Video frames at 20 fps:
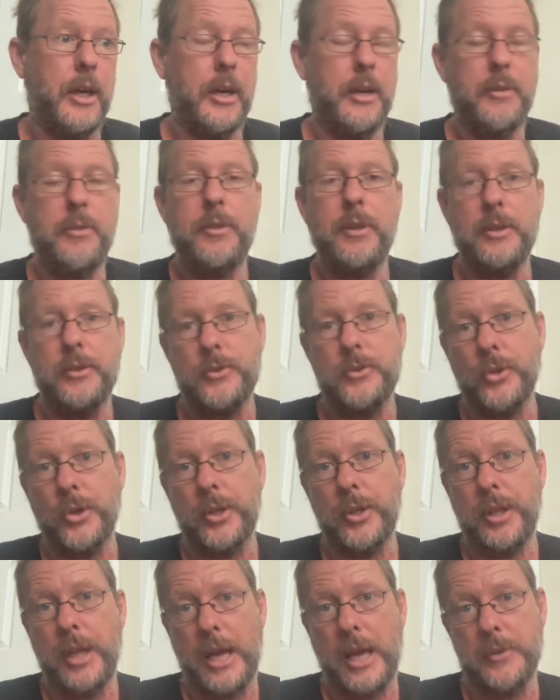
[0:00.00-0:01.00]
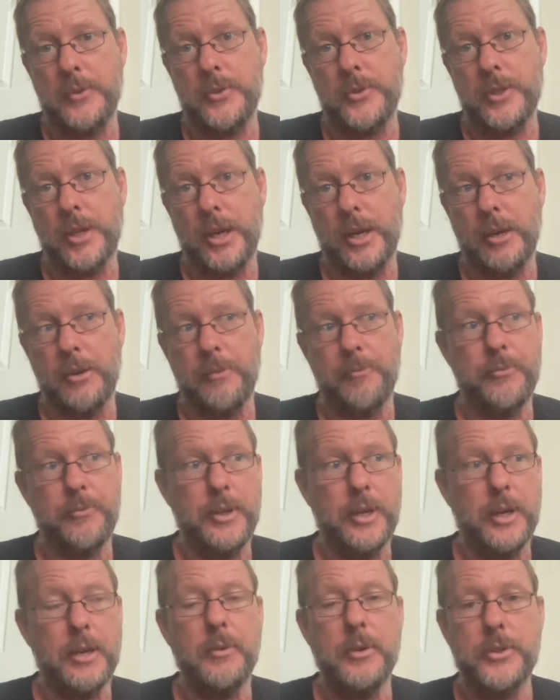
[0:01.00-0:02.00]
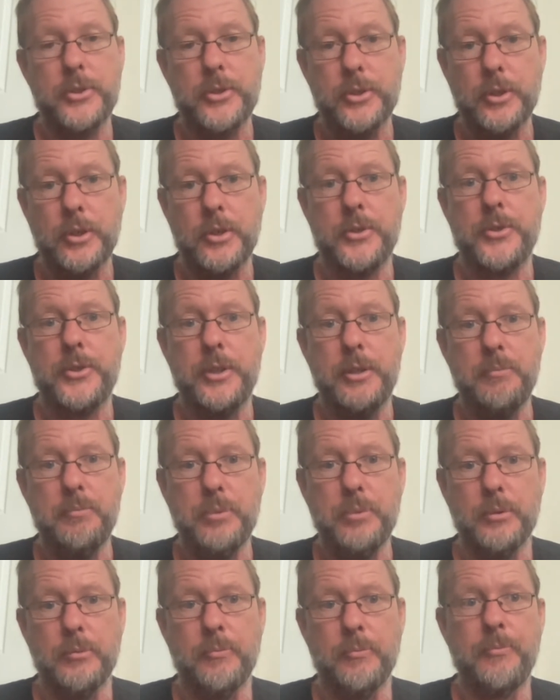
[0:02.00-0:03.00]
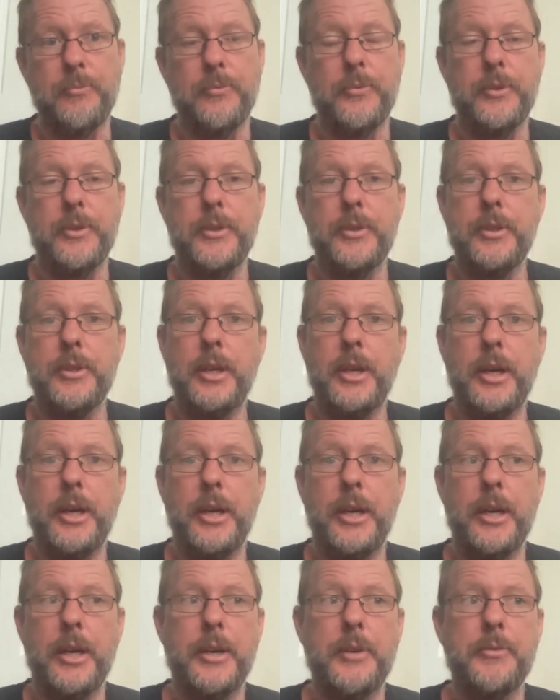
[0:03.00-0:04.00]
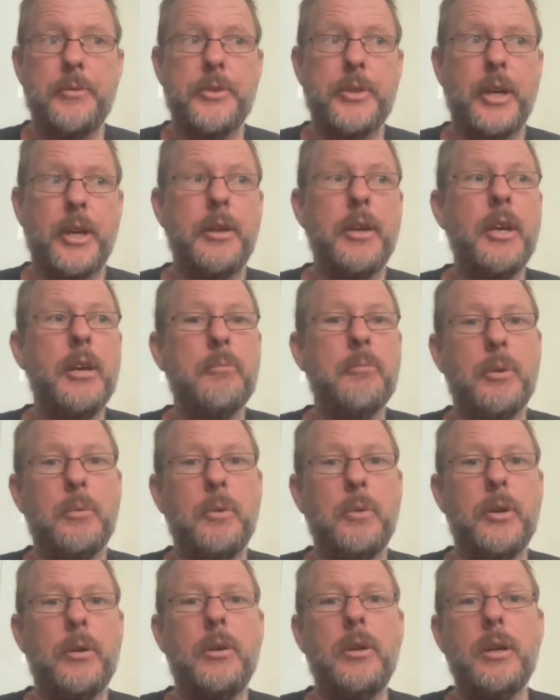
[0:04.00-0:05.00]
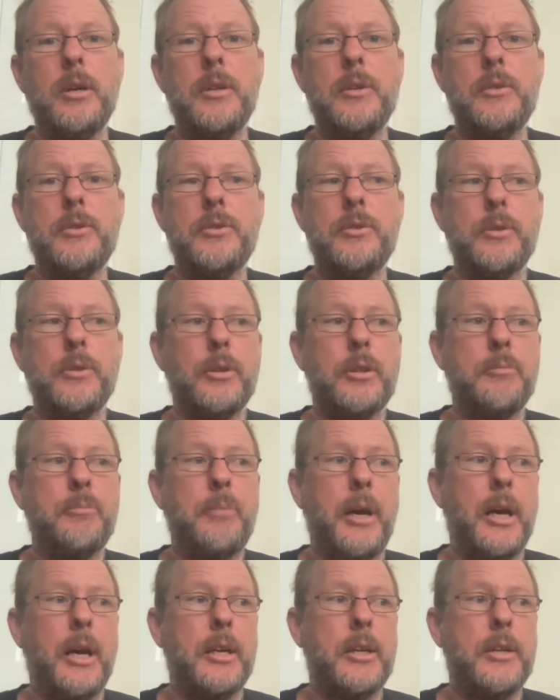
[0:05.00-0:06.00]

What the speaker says: things like that. So, it's not simple. But we're not going to talk about